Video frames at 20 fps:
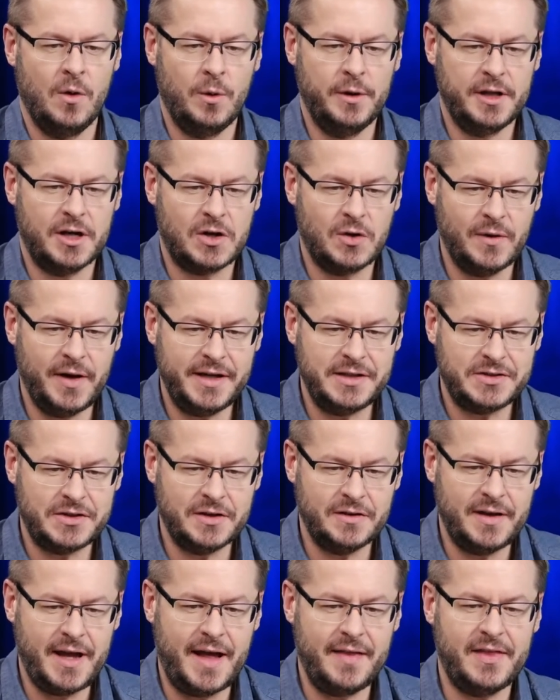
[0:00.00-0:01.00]
When the Quraysh
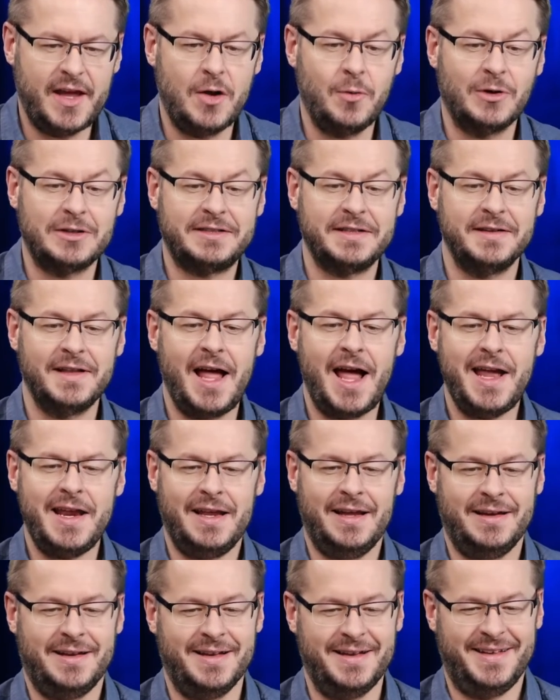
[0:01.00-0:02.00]
heard that, they were
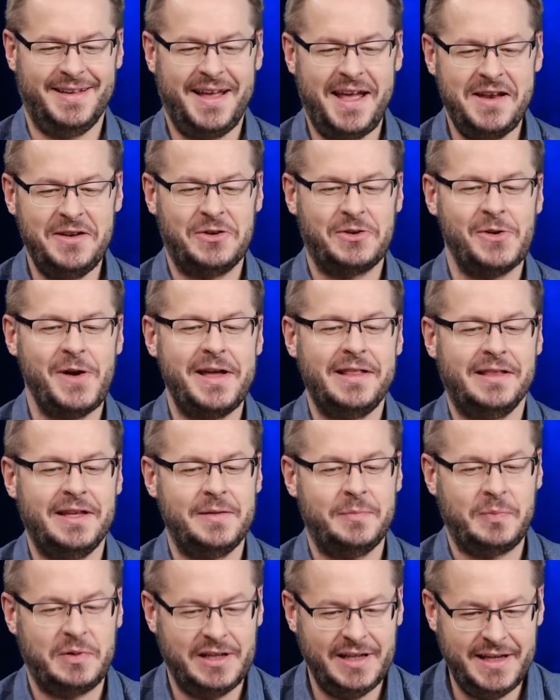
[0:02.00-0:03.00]
delighted and
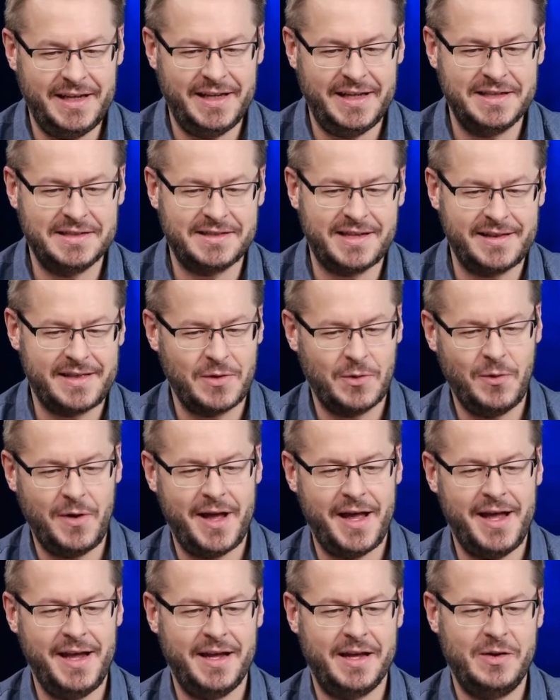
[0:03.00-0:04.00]
greatly pleased at the
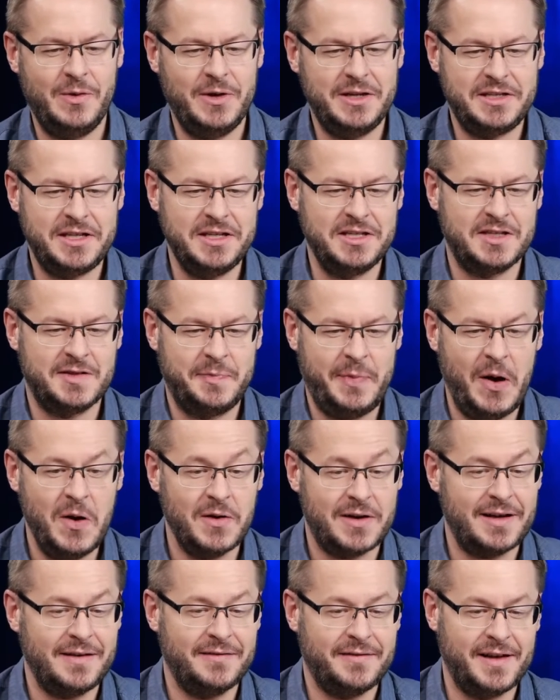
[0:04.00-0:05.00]
way in which he
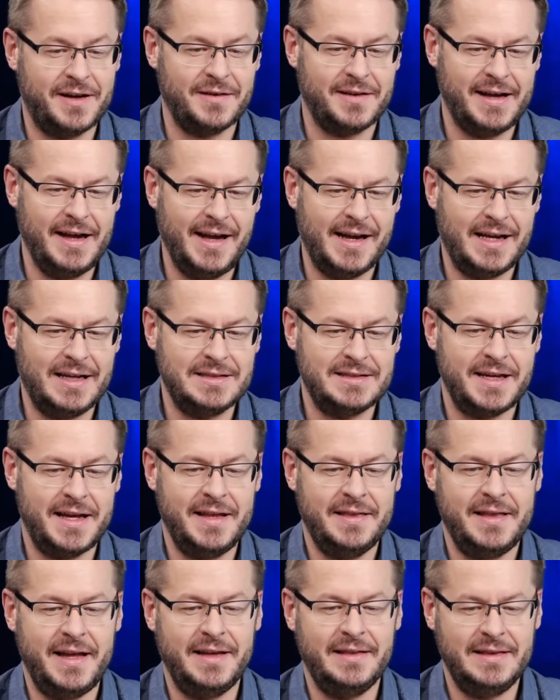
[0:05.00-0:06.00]
spoke of their gods,
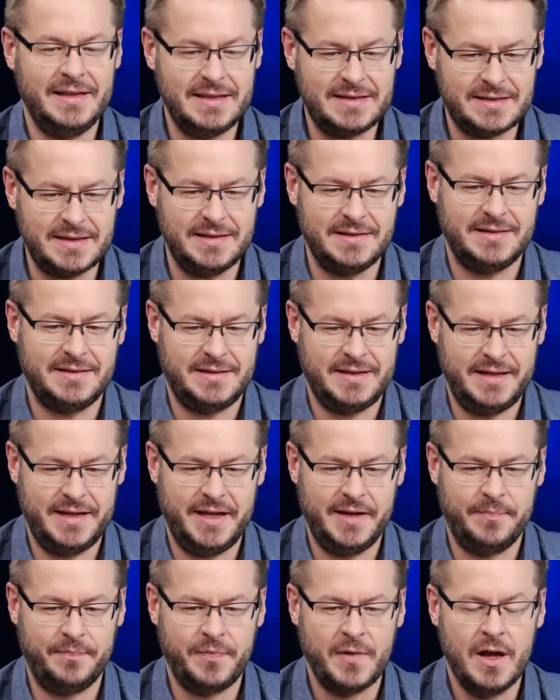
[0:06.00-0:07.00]
and they listened to
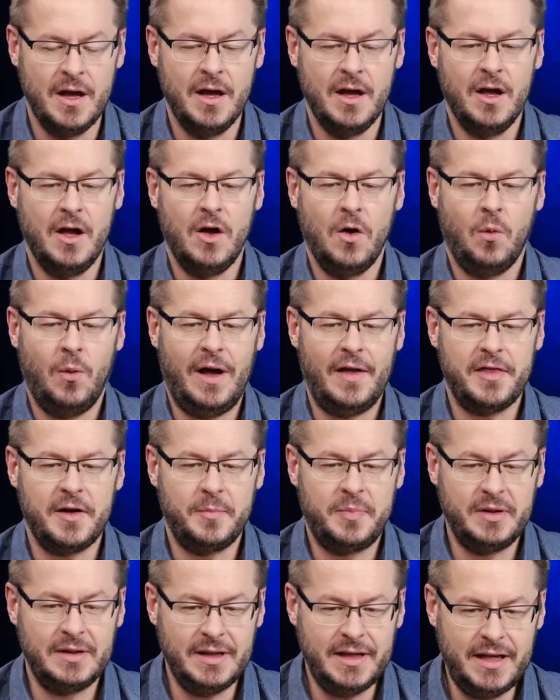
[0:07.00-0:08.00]
him. While
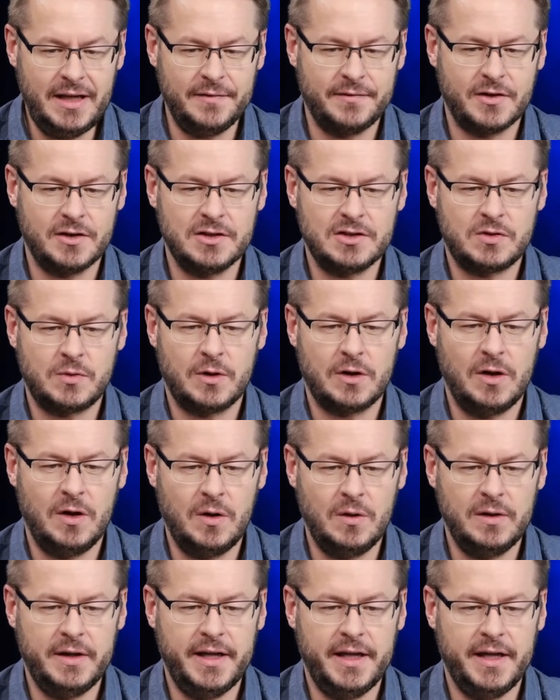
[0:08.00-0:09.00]
the believers were
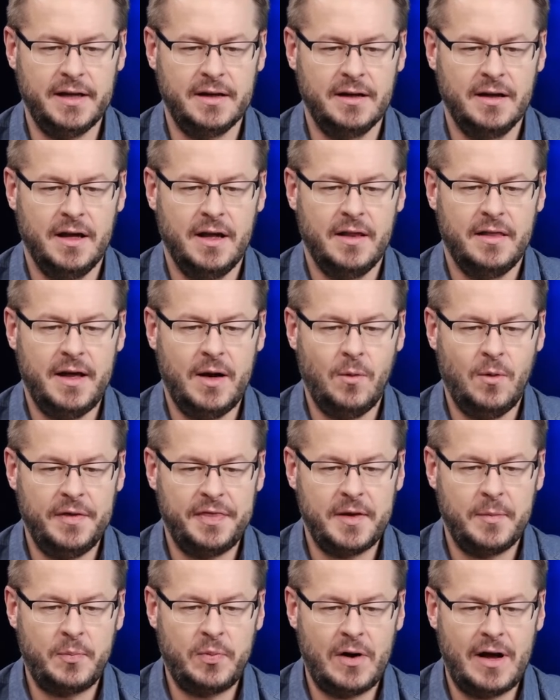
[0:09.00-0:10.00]
holding that
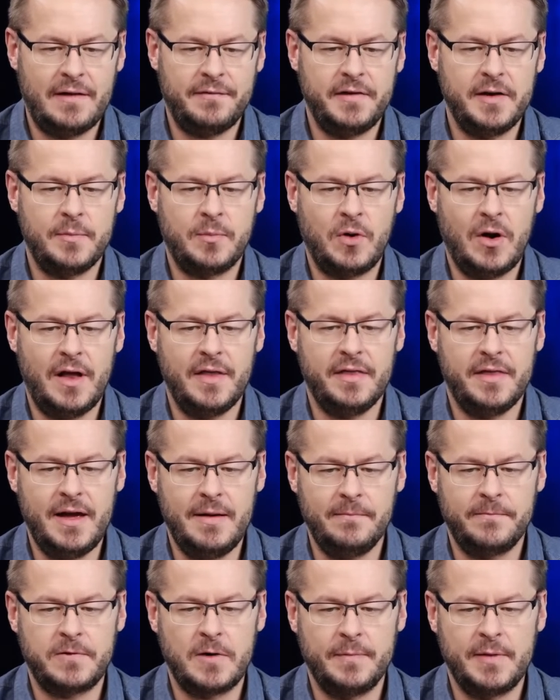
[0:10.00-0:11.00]
what the prophet brought
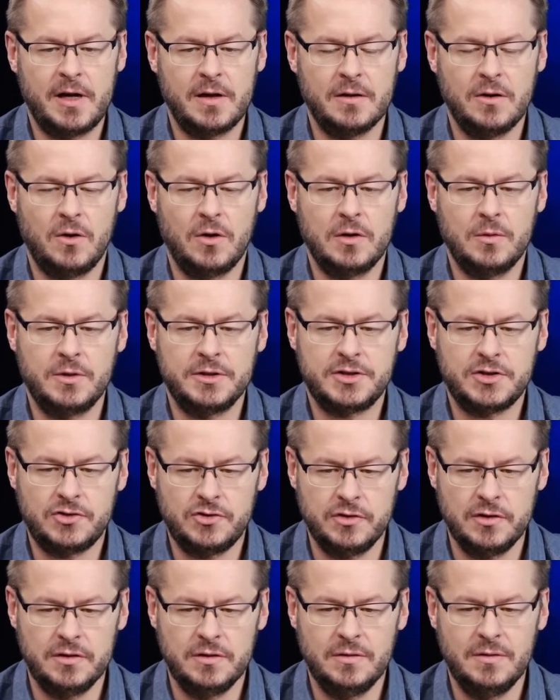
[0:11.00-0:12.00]
them from their Lord was
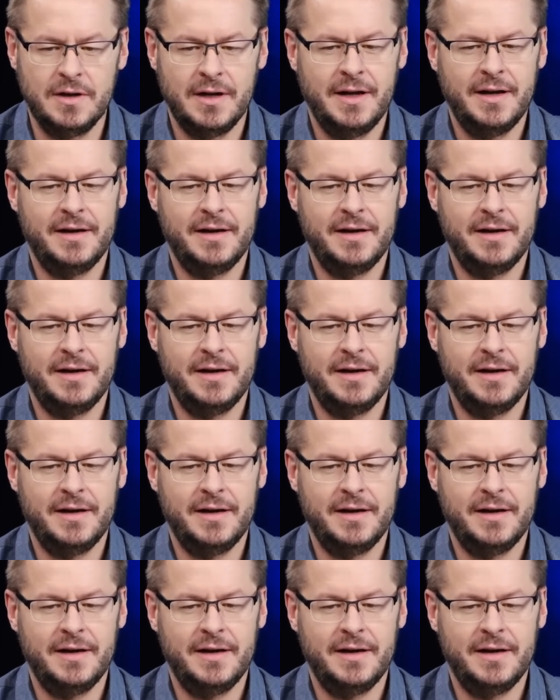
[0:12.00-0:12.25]
true,